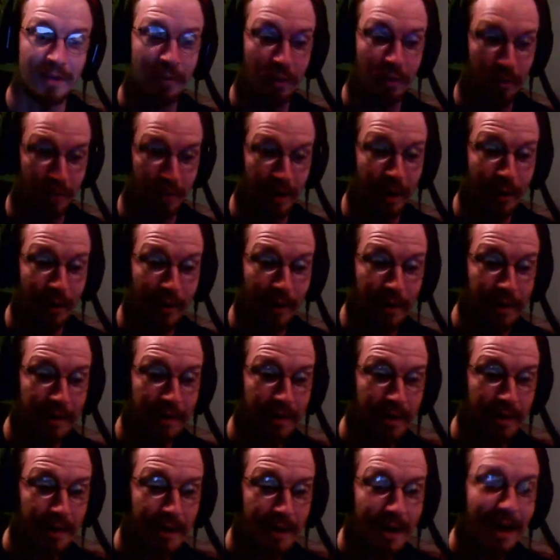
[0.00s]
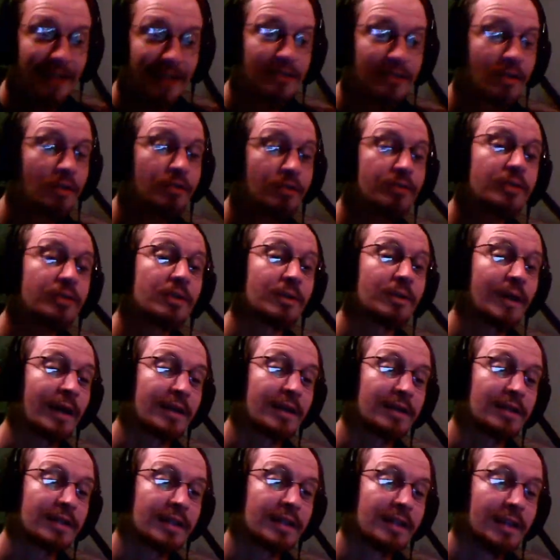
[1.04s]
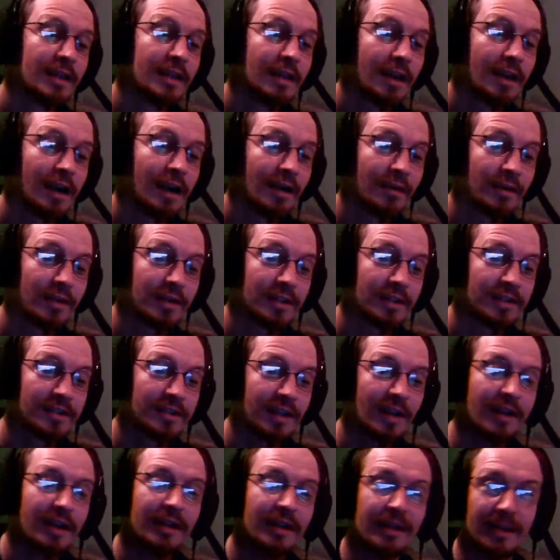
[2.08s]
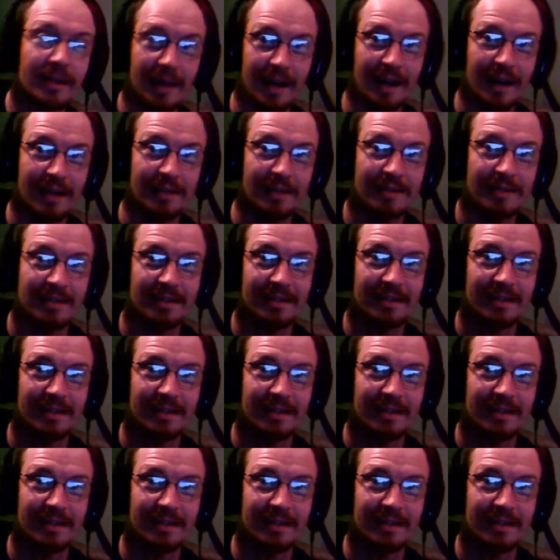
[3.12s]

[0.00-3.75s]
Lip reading: a railway. That's not true, actually. I've got a die-cast